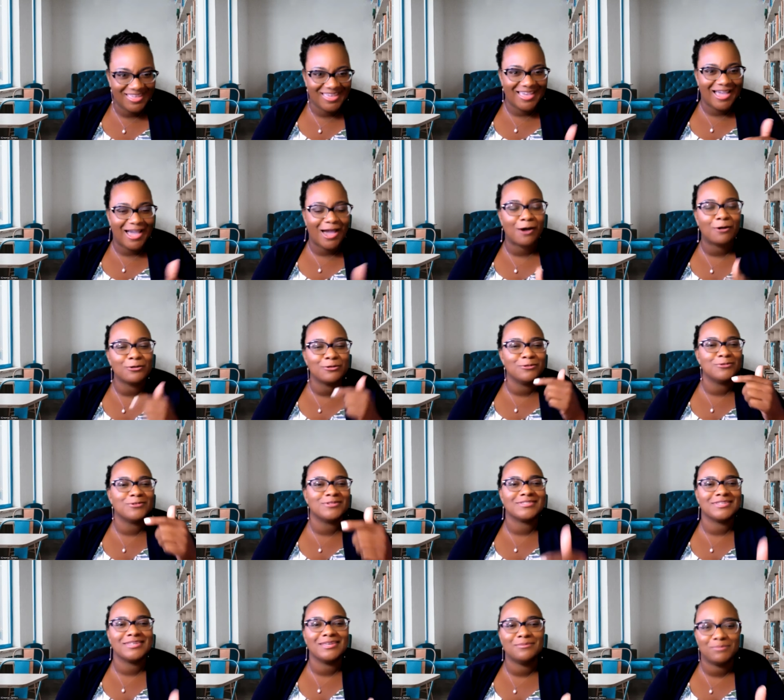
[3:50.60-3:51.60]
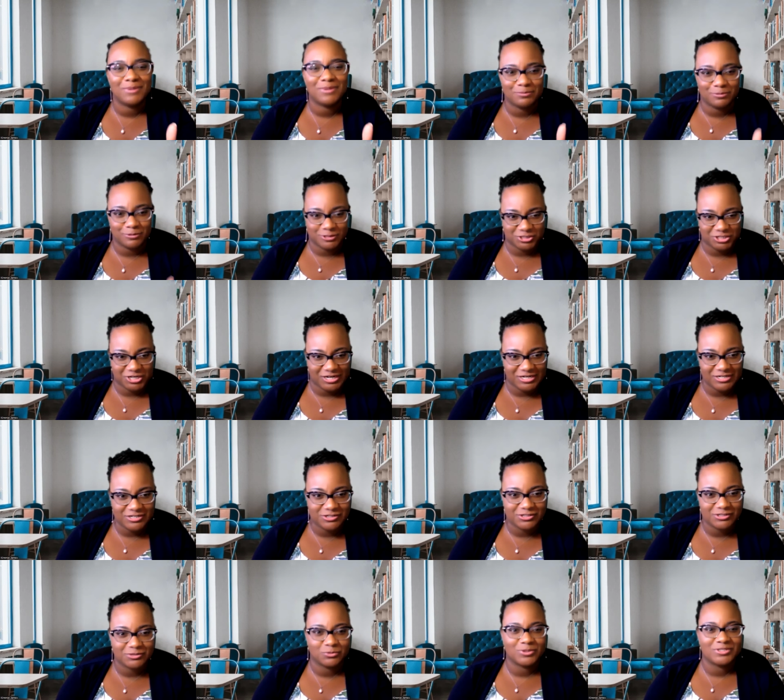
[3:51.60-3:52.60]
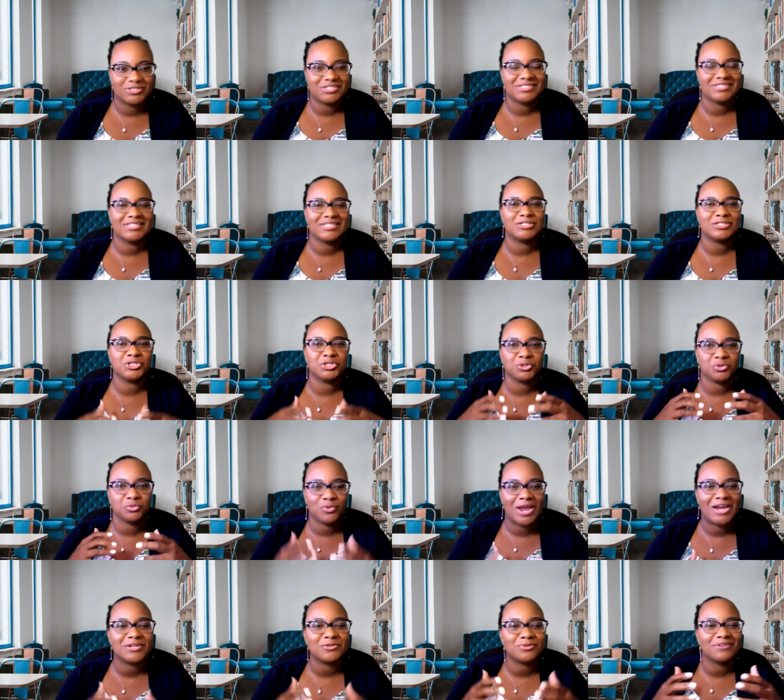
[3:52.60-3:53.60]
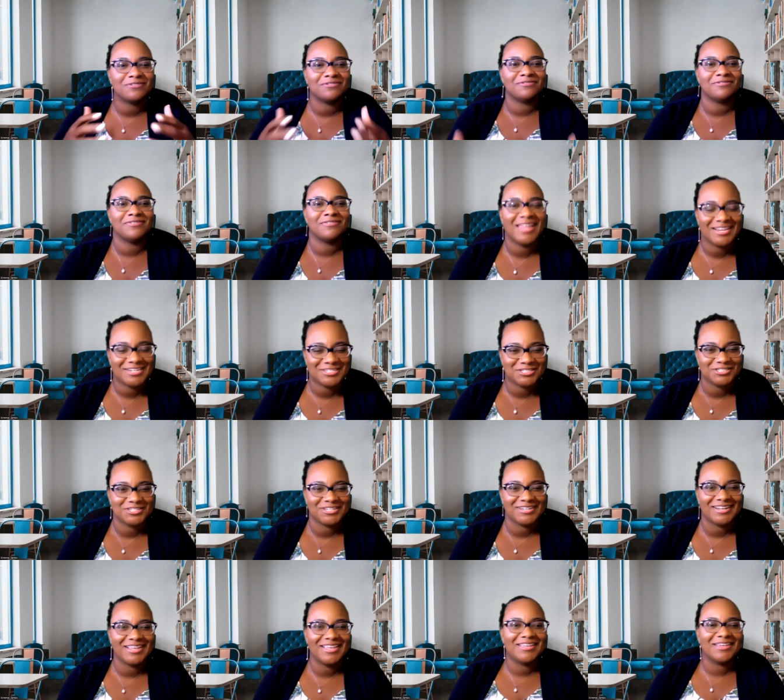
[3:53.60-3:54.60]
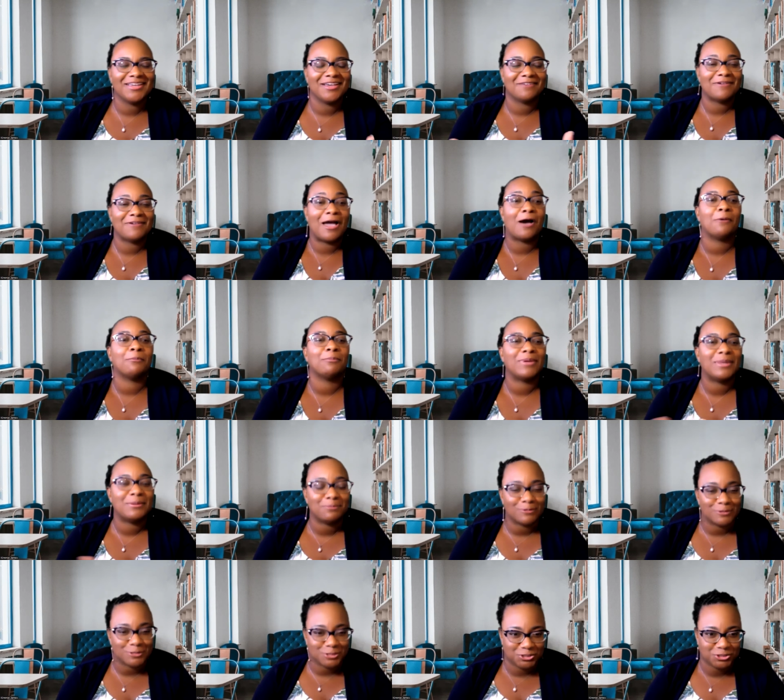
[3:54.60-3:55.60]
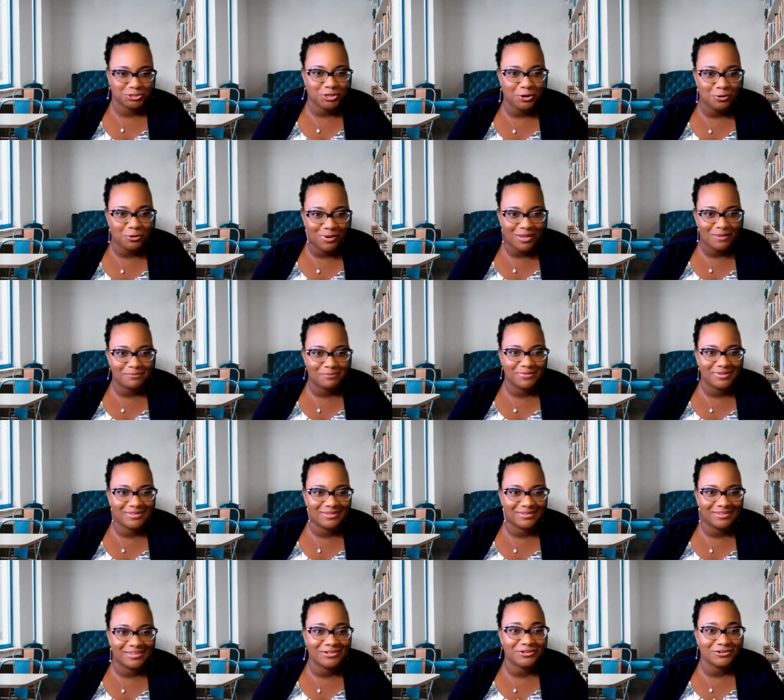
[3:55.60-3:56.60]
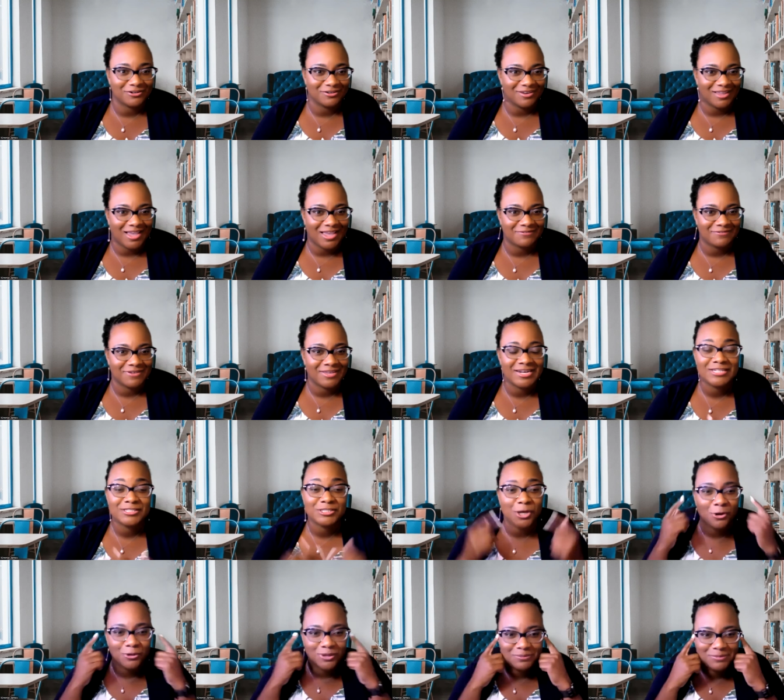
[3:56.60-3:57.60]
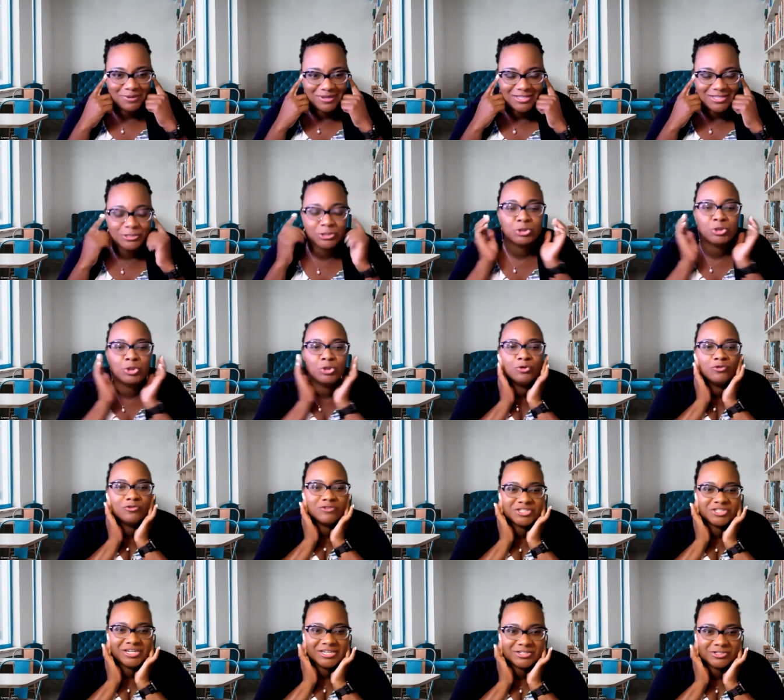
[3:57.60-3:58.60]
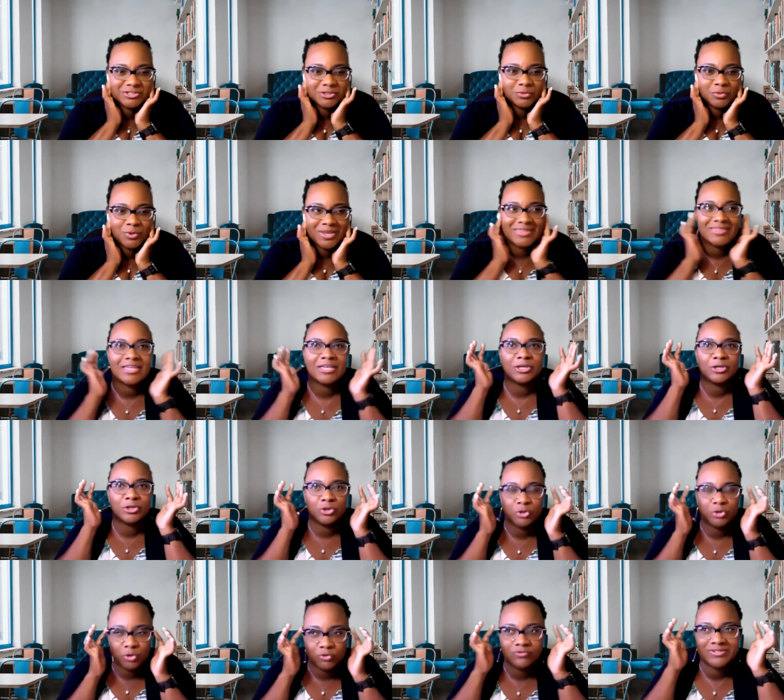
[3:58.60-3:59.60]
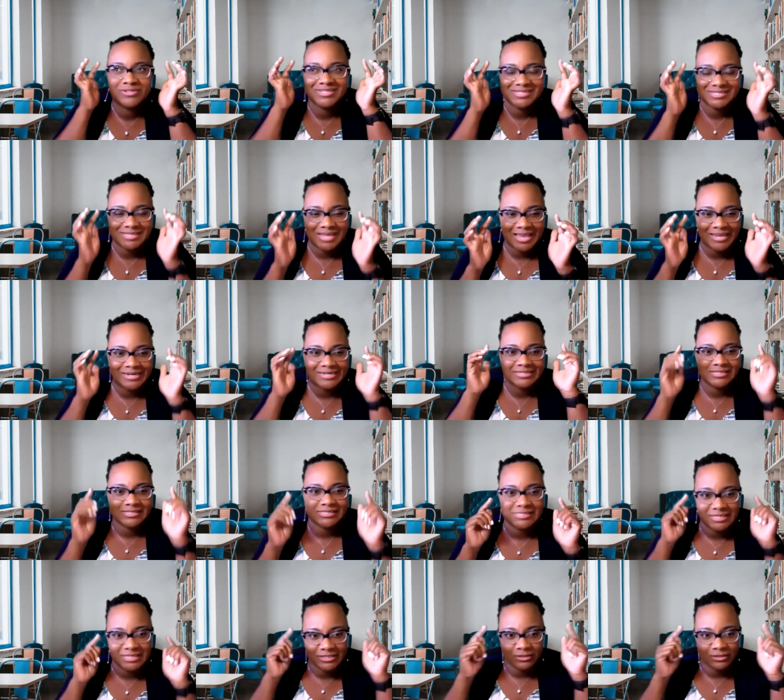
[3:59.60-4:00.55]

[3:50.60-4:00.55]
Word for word: How you see people changes, which is a direct reflection of how people show up in your life. And it's only because you've changed the way that you've decided to see